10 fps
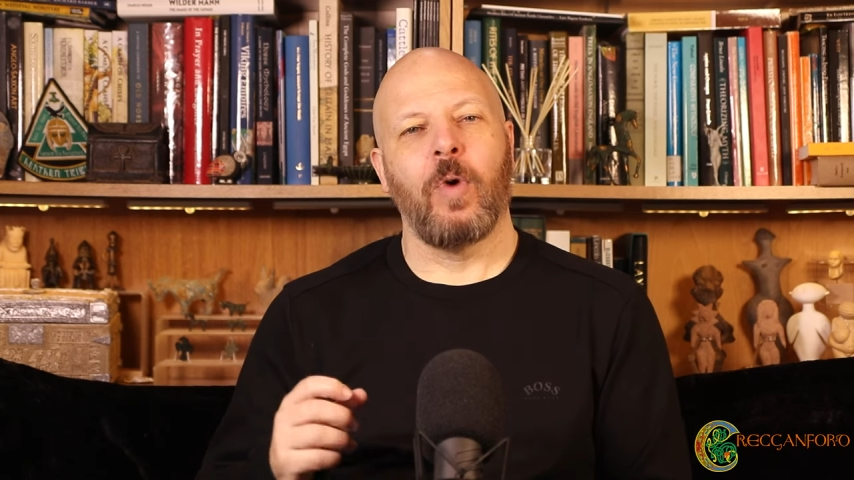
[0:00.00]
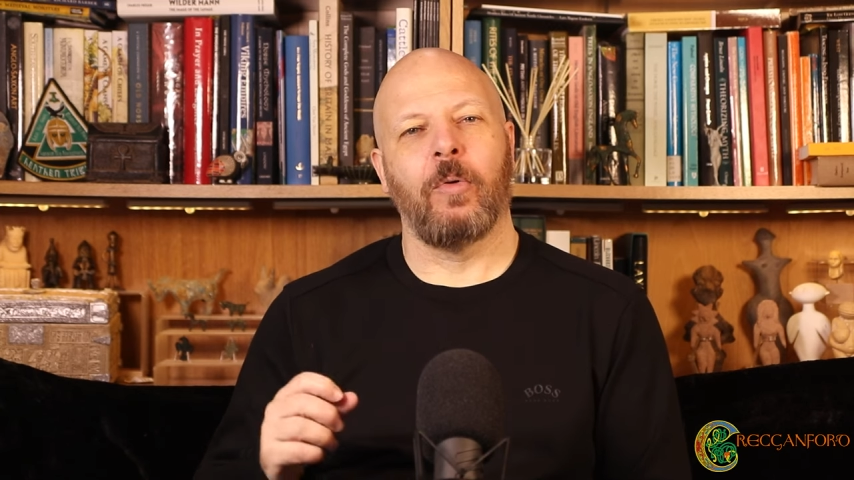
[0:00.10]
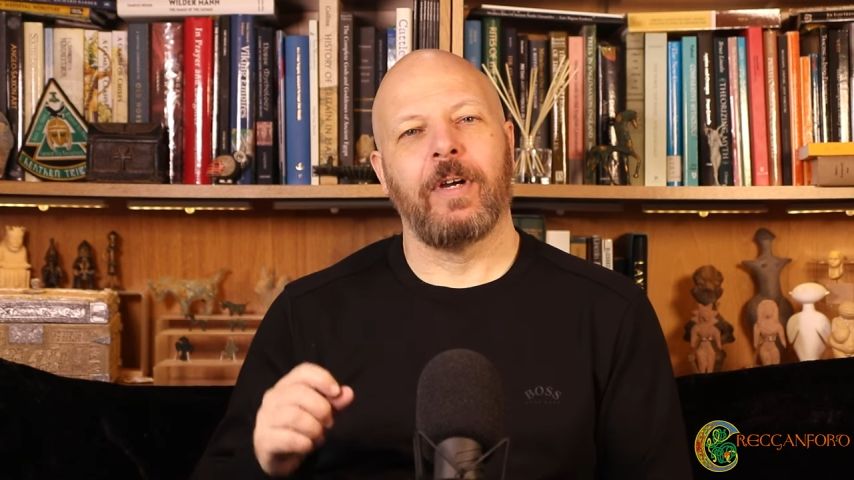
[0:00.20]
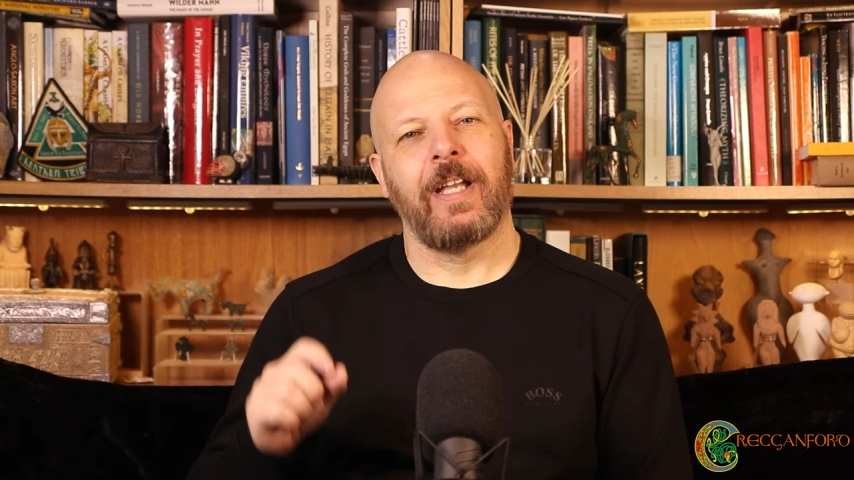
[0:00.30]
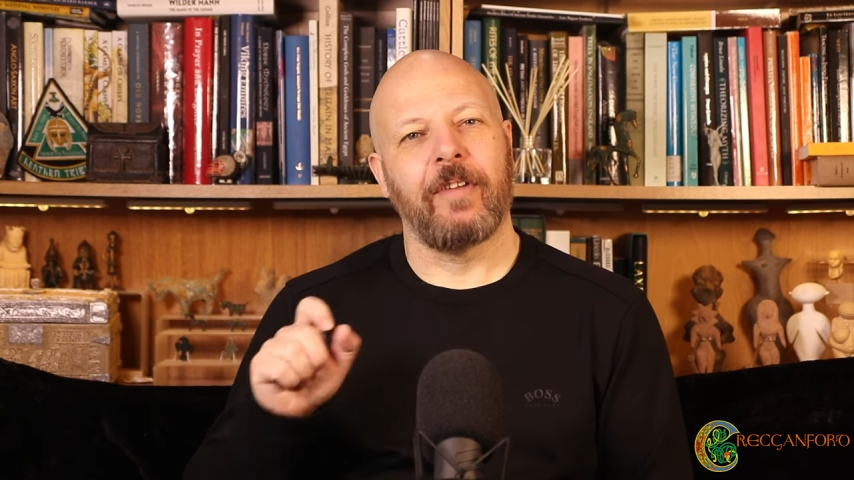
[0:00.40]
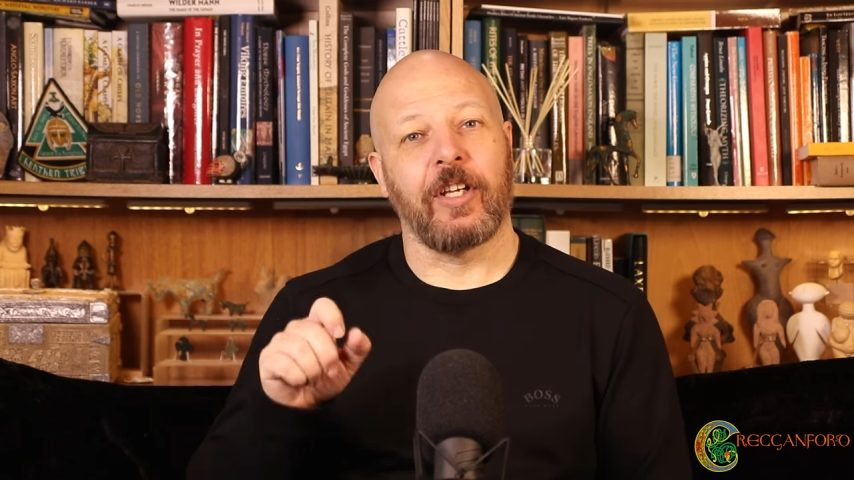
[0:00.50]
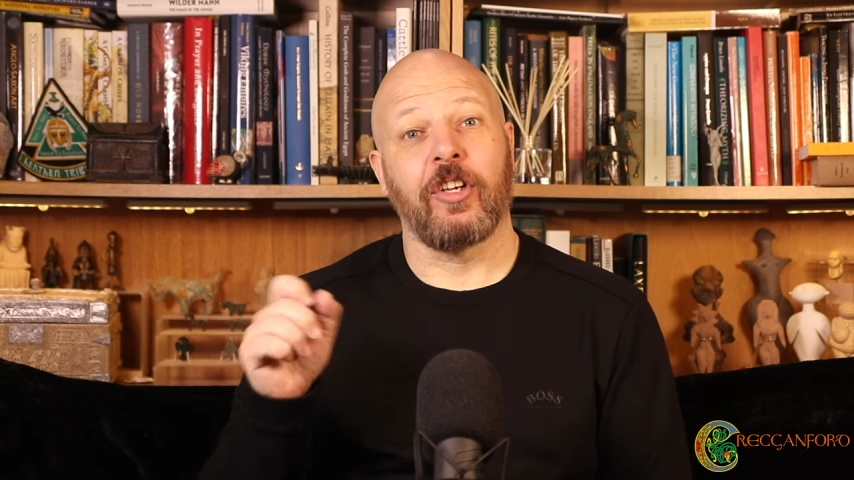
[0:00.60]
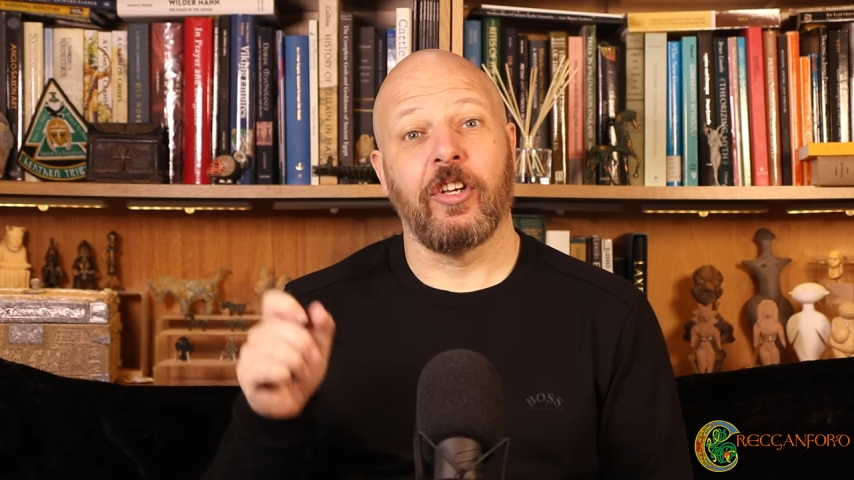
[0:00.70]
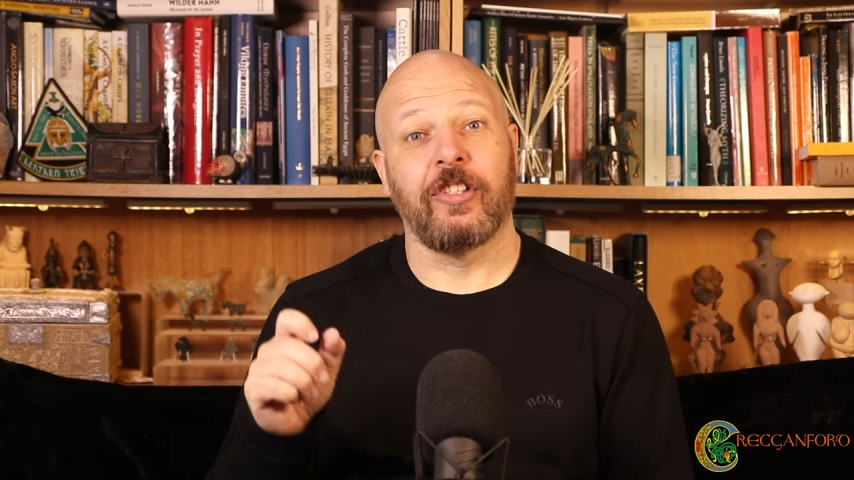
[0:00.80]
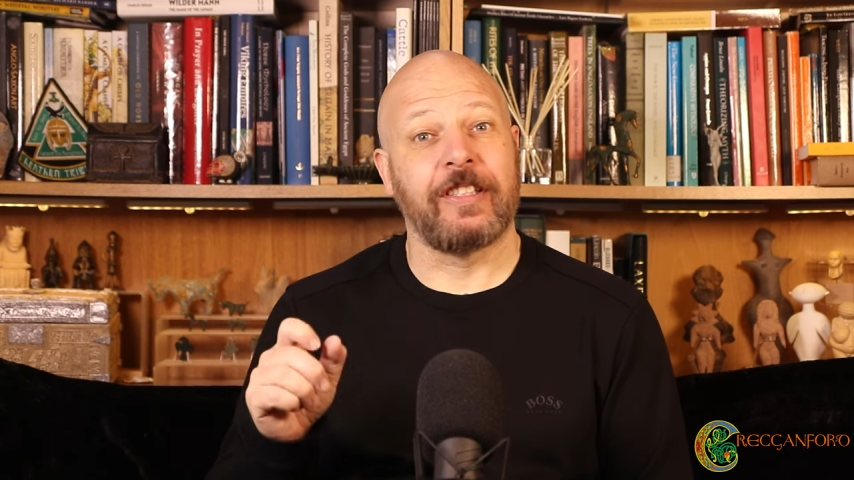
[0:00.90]
Well, if it
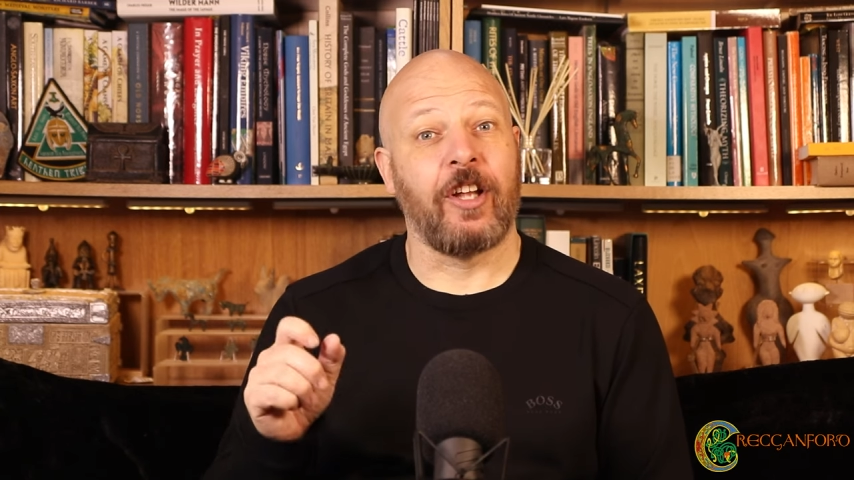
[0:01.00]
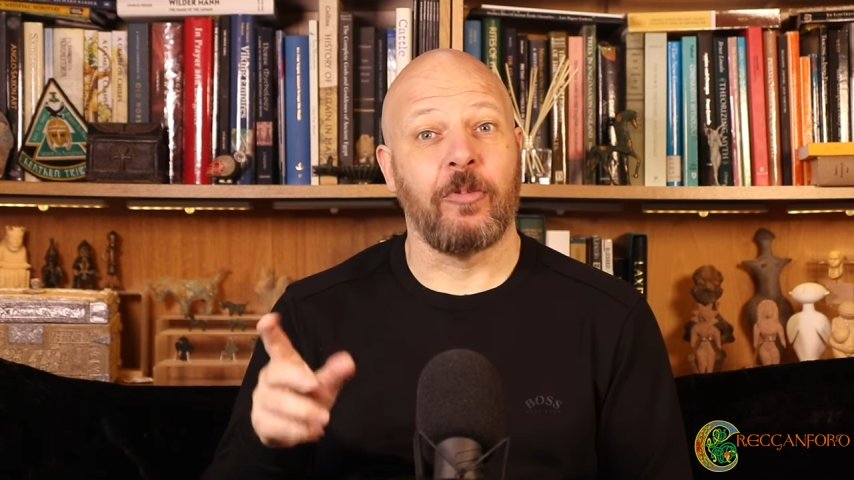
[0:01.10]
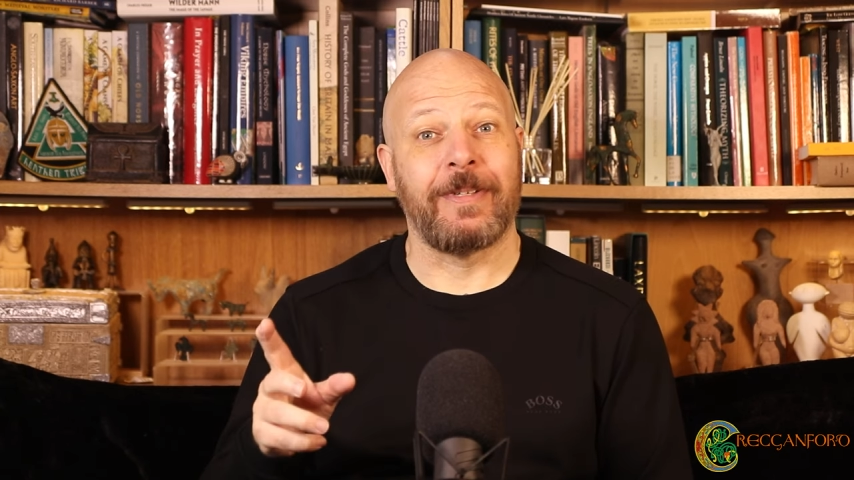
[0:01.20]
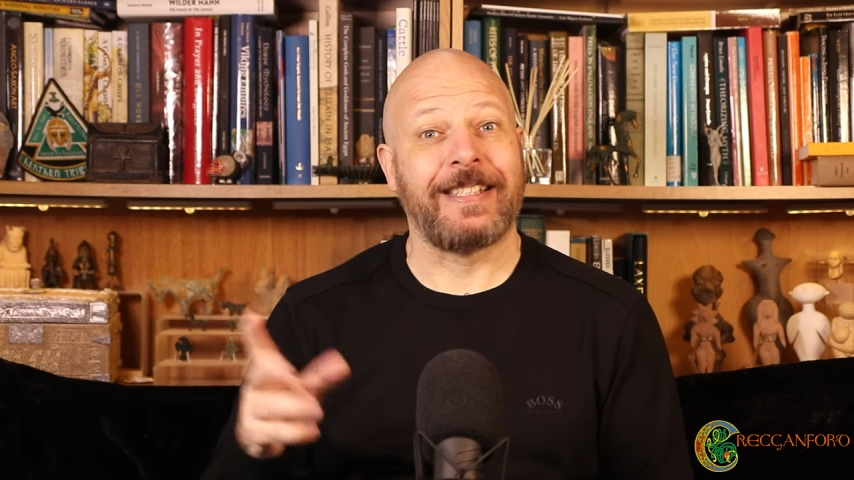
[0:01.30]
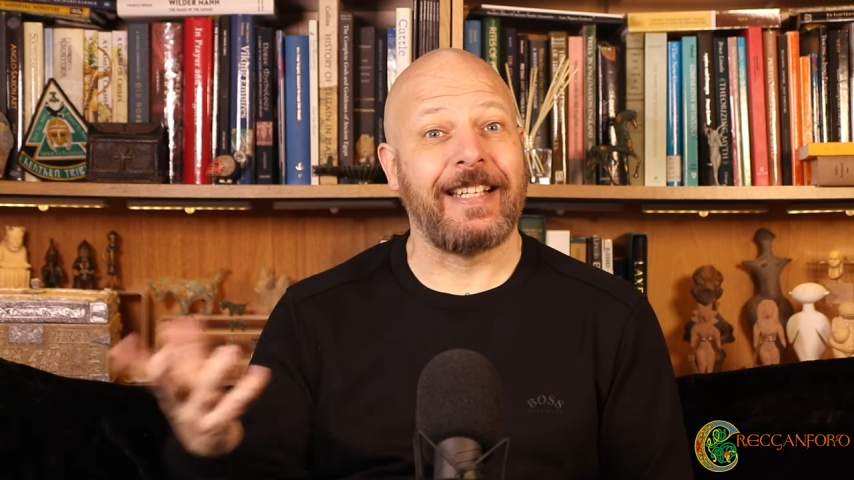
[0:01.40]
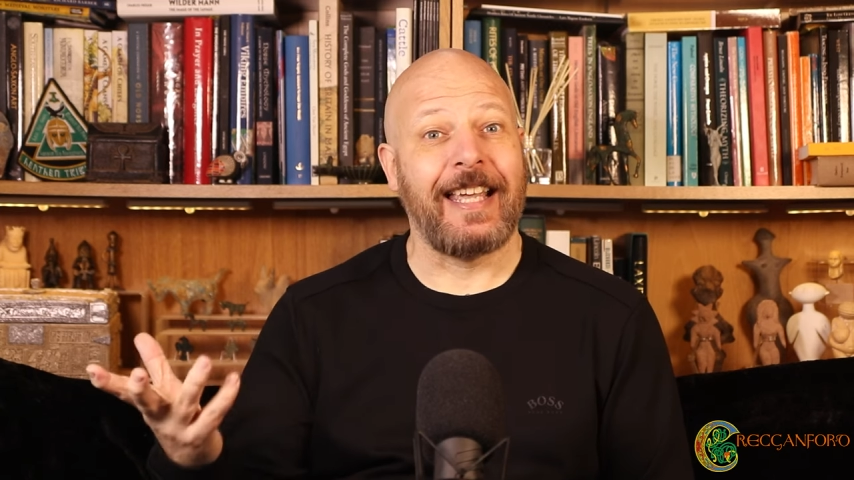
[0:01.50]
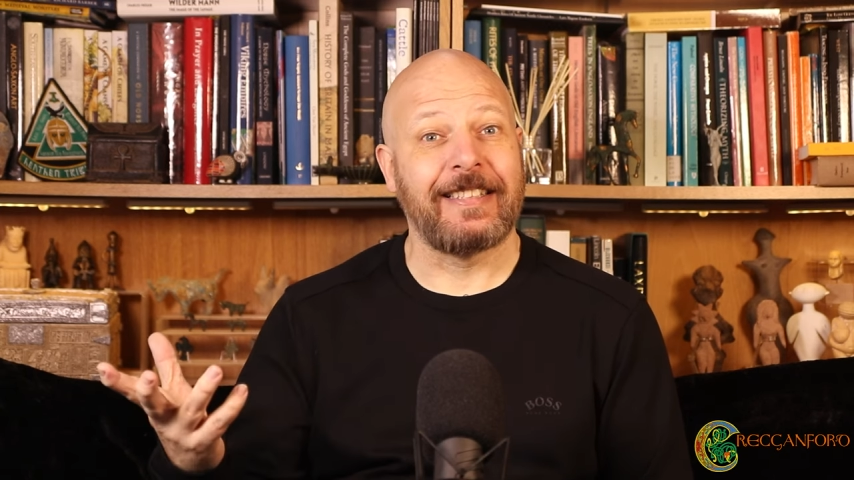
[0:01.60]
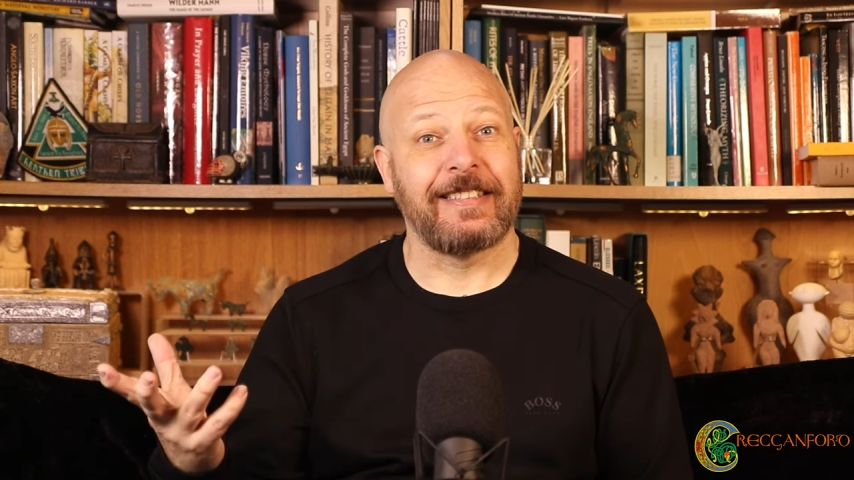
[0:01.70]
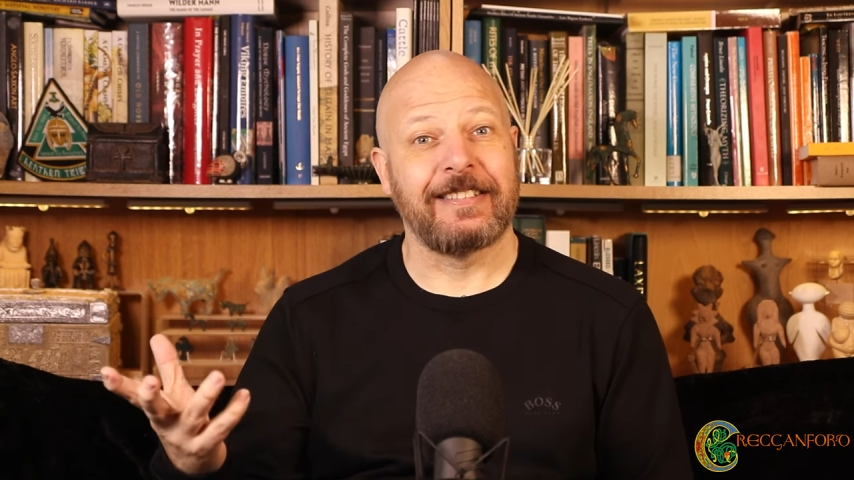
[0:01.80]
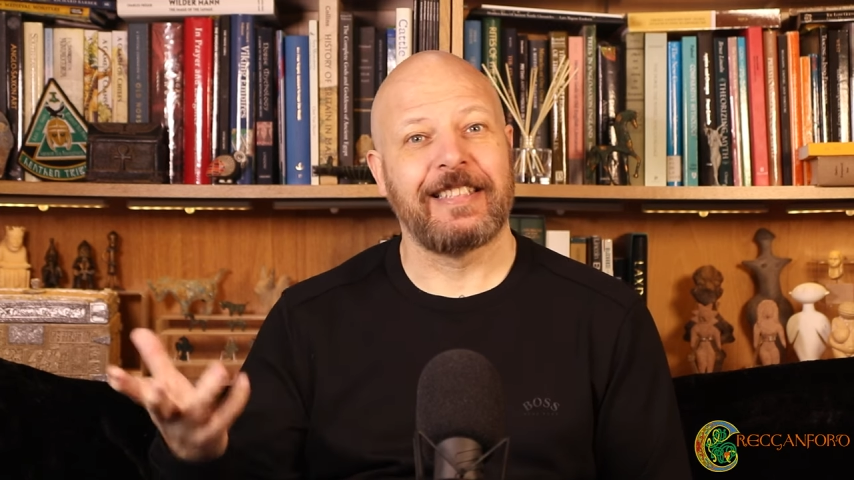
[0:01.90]
occurs in Homer's
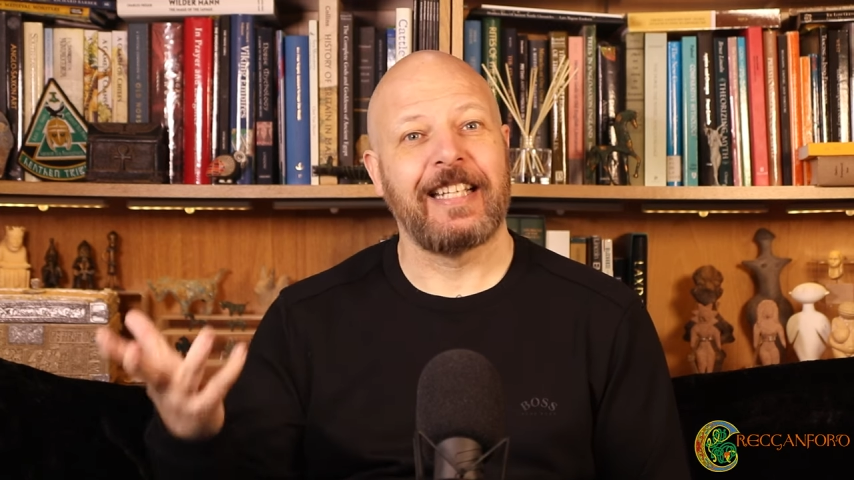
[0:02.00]
Iliad,